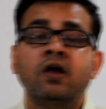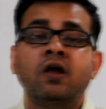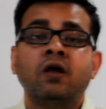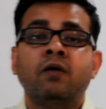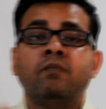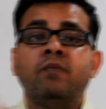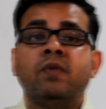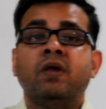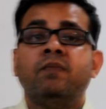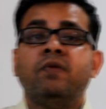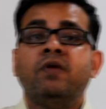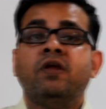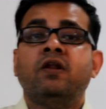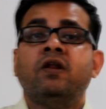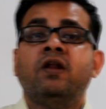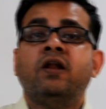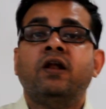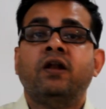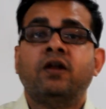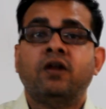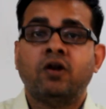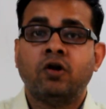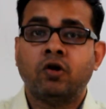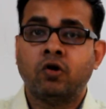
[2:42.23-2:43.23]
may be
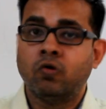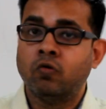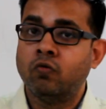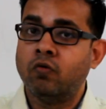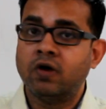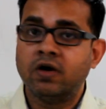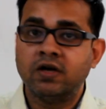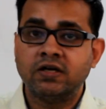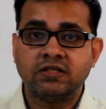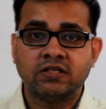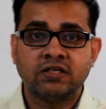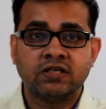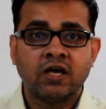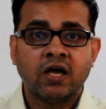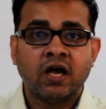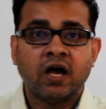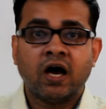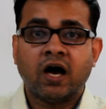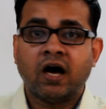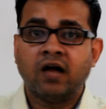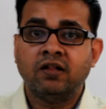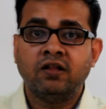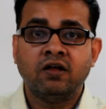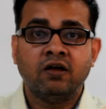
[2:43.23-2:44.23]
related towards
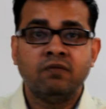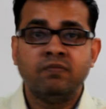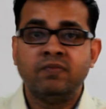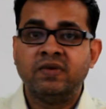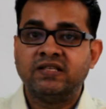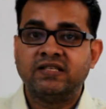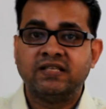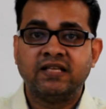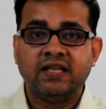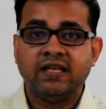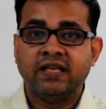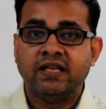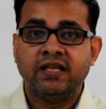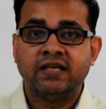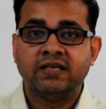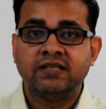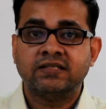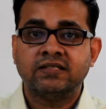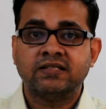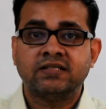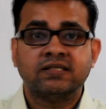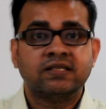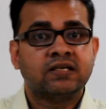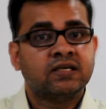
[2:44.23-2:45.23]
other
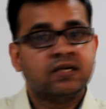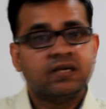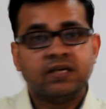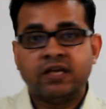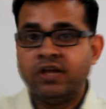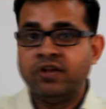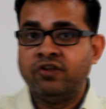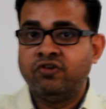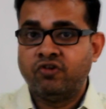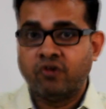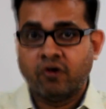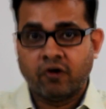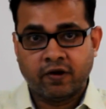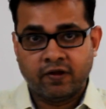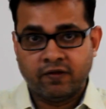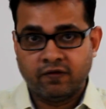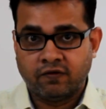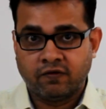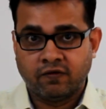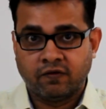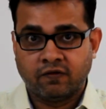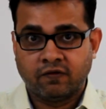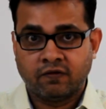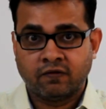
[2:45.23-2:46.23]
miscellaneous
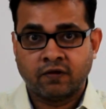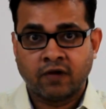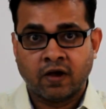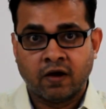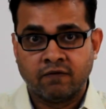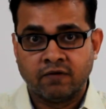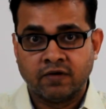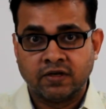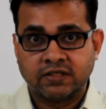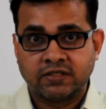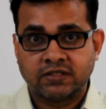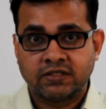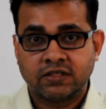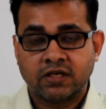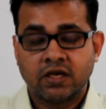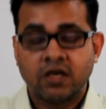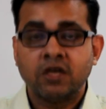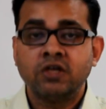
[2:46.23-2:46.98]
insurances covers.